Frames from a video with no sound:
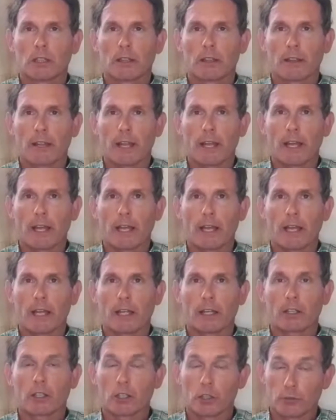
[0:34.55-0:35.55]

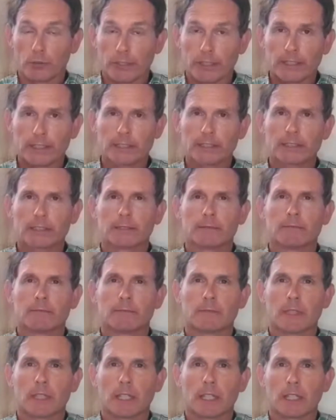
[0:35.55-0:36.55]
their careers
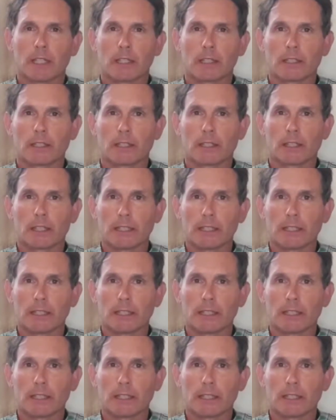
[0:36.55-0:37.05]
and